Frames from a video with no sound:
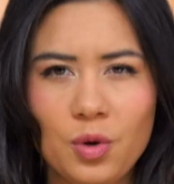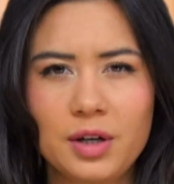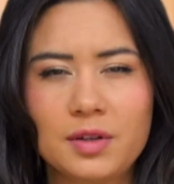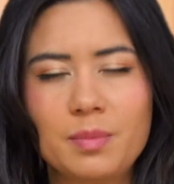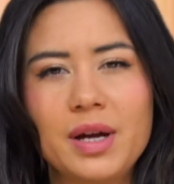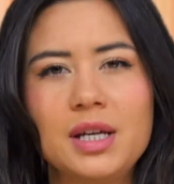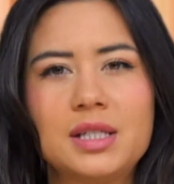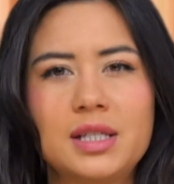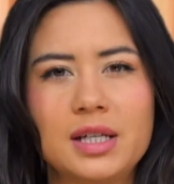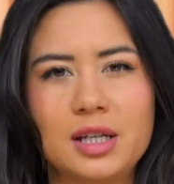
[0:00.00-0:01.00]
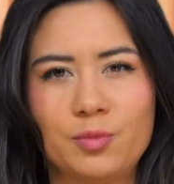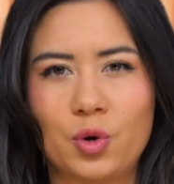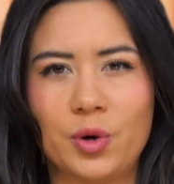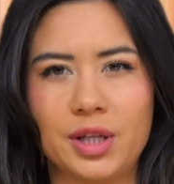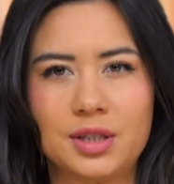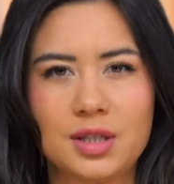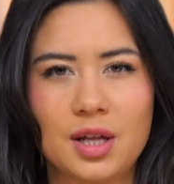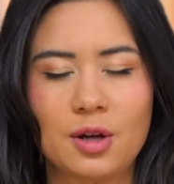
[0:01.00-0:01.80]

One of the many sticking points,